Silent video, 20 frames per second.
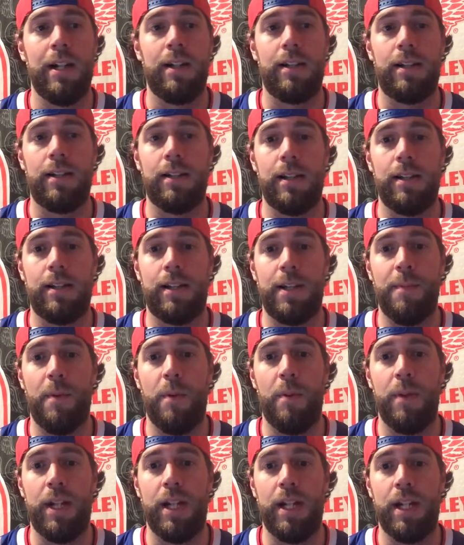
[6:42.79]
So let's see
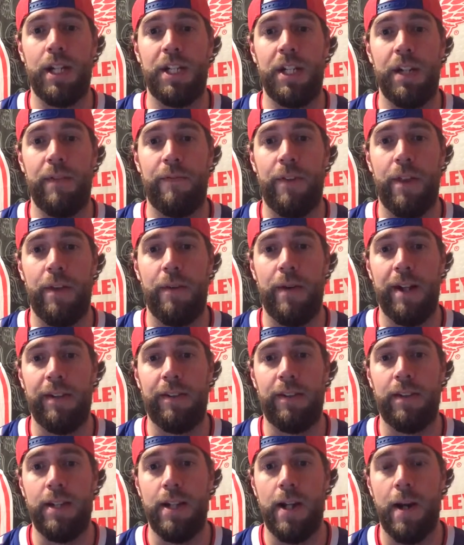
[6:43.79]
what we can achieve for the
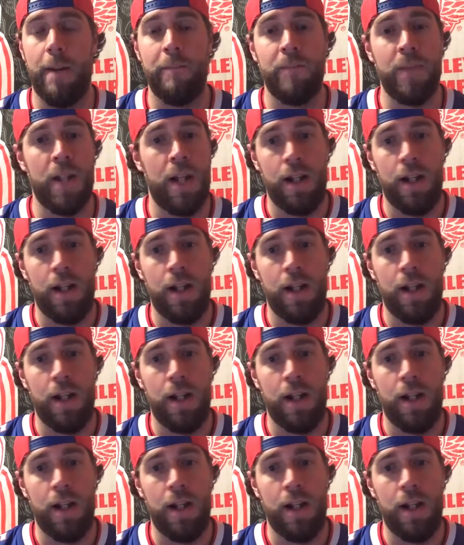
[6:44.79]
rest of the year.